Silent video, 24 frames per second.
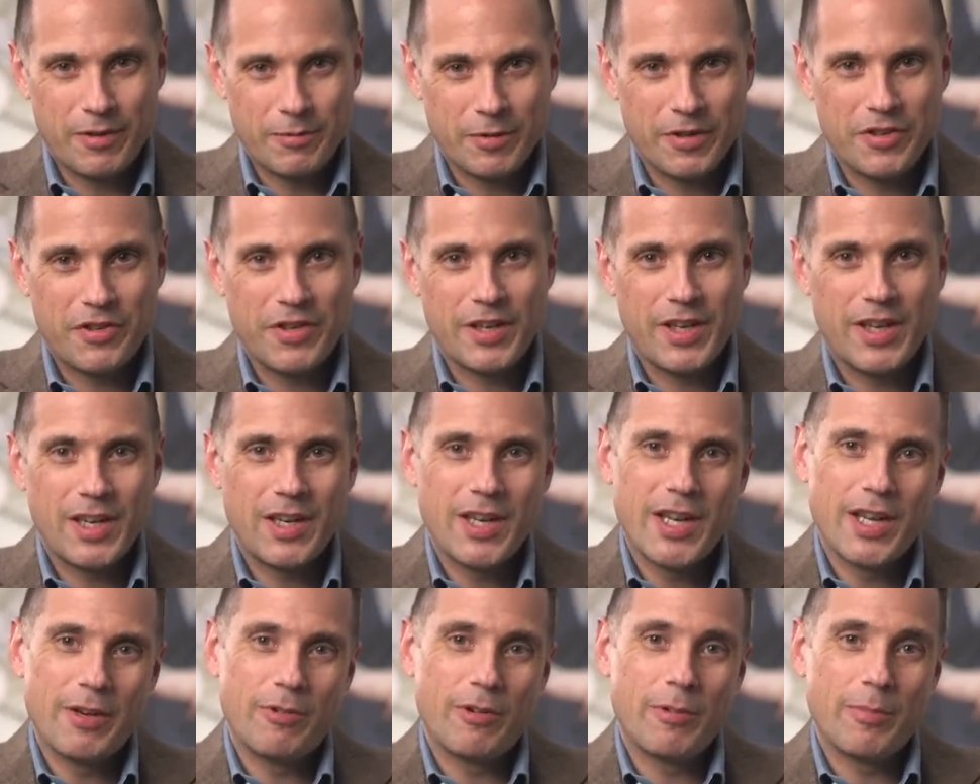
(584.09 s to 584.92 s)
once again
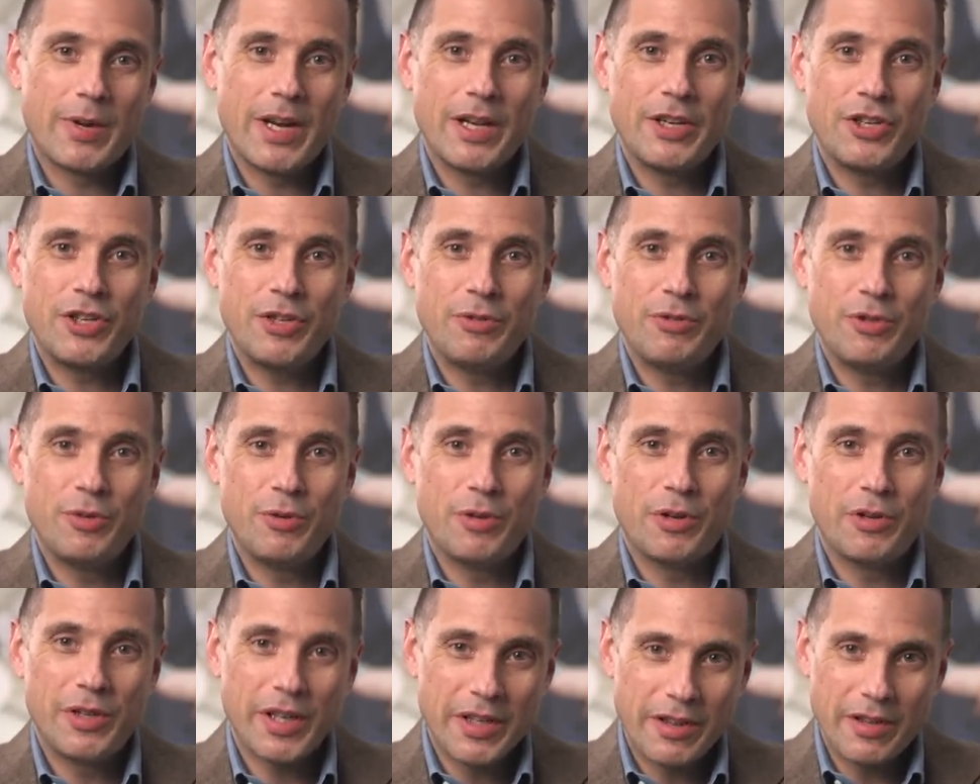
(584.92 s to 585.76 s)
and remind you to
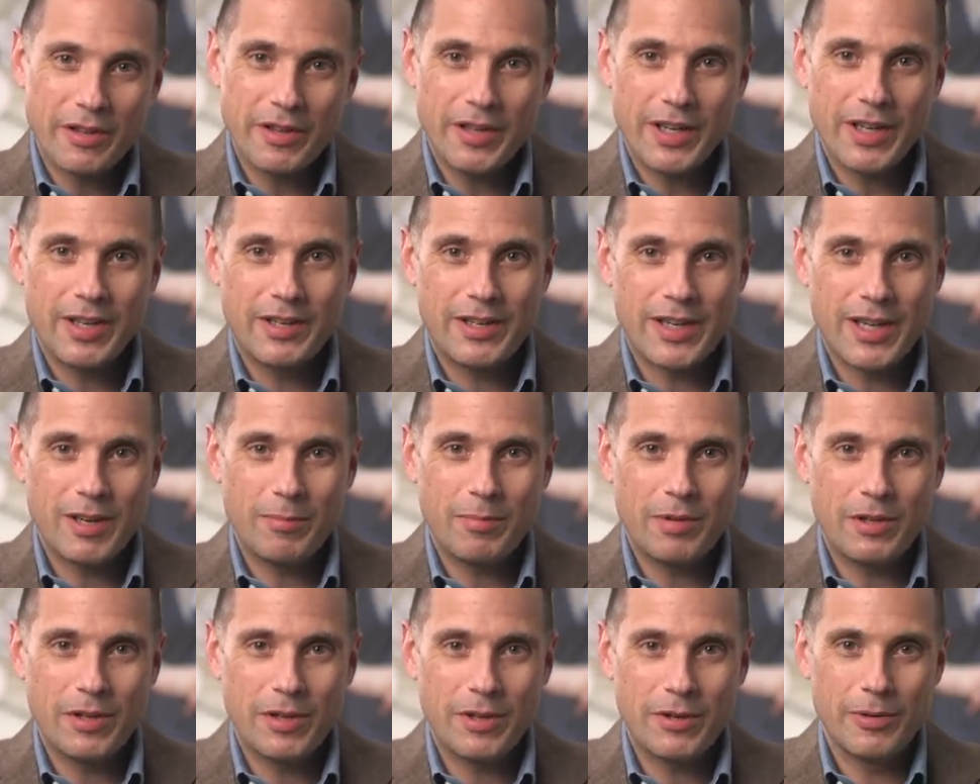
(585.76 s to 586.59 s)
click the link down
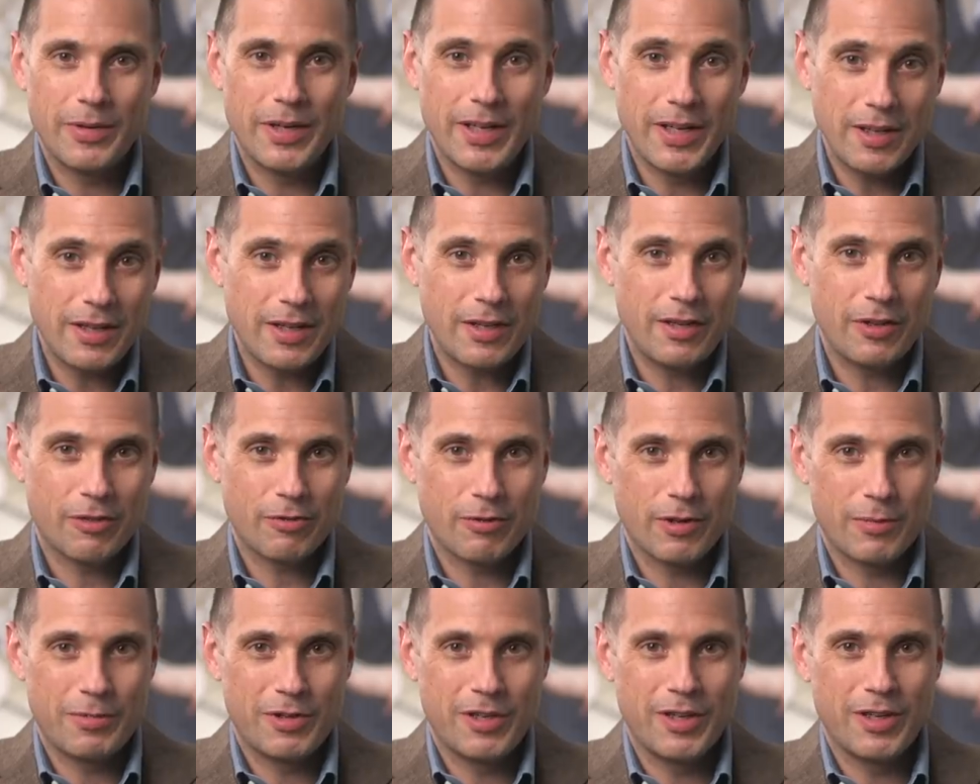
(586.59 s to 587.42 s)
below in the
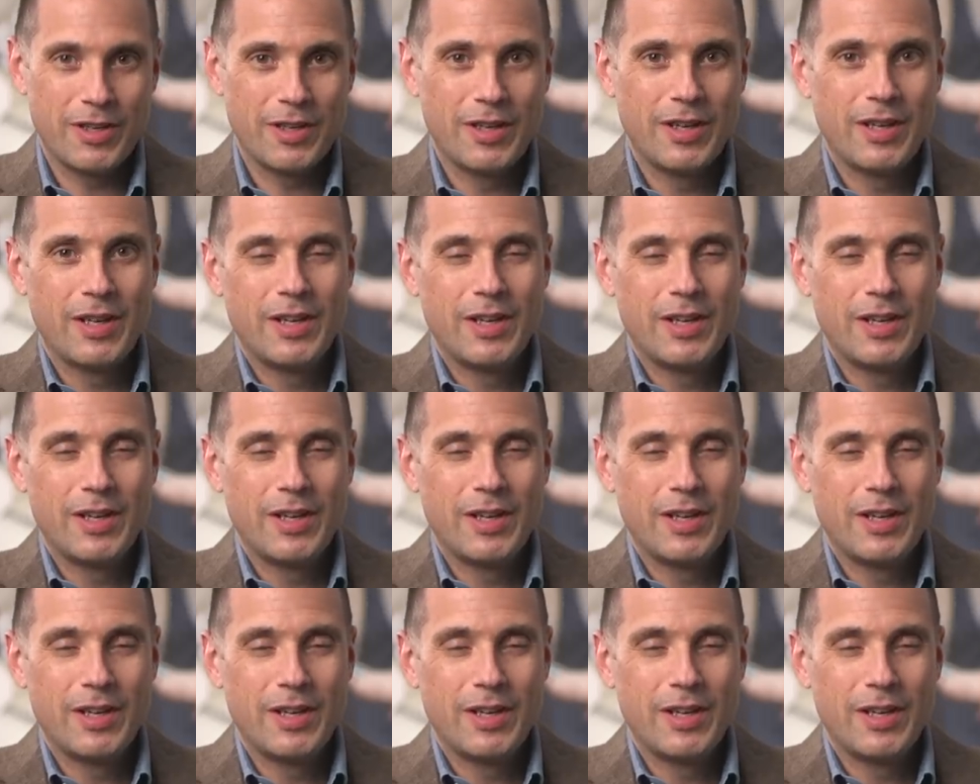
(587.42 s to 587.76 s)
description